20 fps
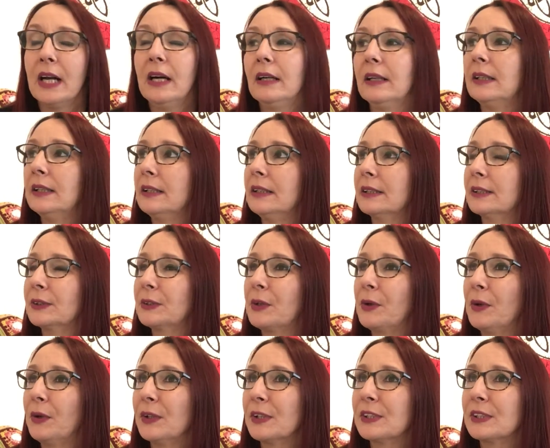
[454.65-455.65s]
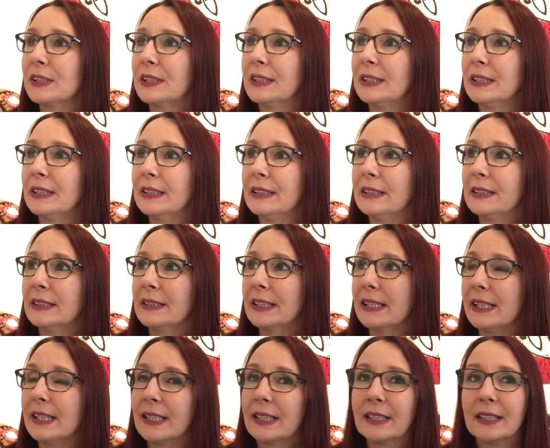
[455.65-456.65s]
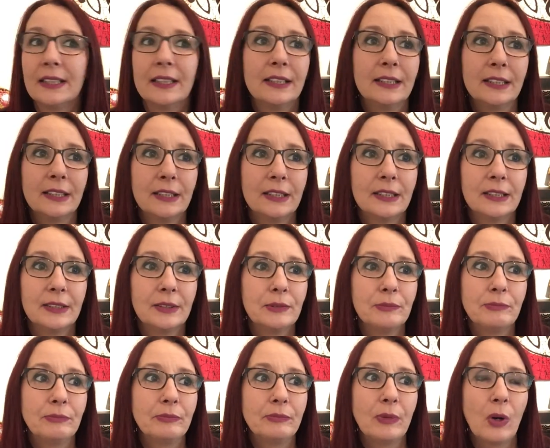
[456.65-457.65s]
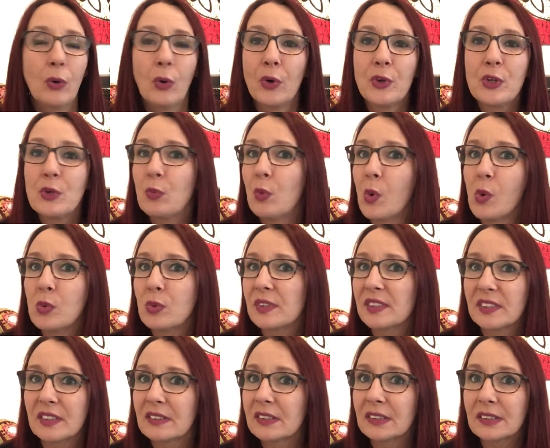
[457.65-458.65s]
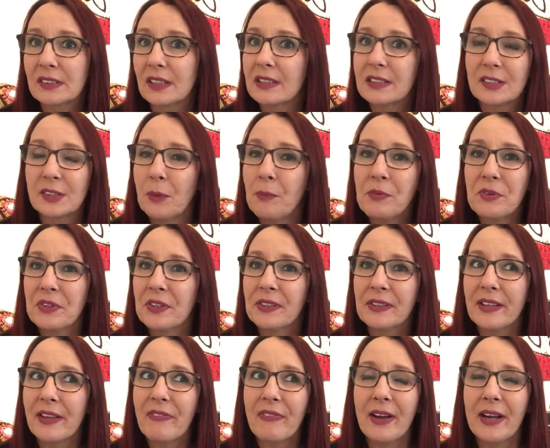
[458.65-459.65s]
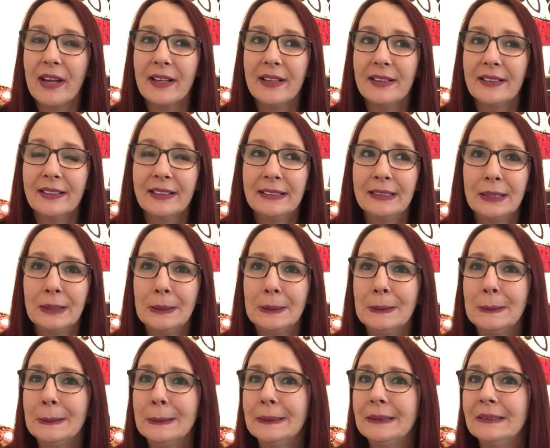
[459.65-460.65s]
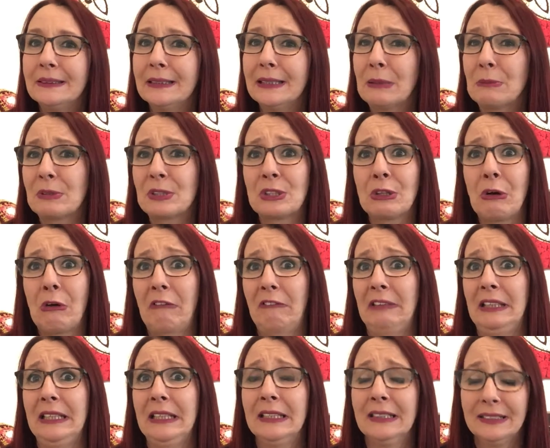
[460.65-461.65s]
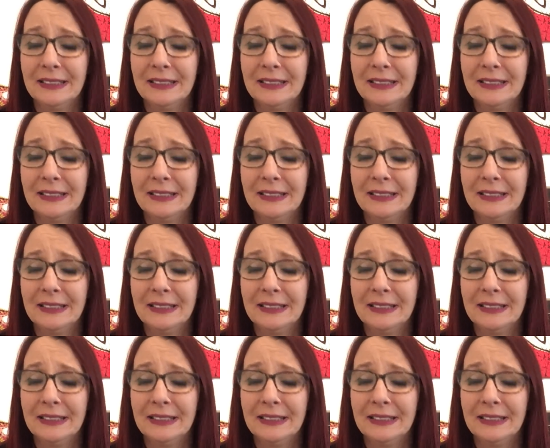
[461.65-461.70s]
oh gosh, like on the waltzers or something like that. Oh, I'm sorry.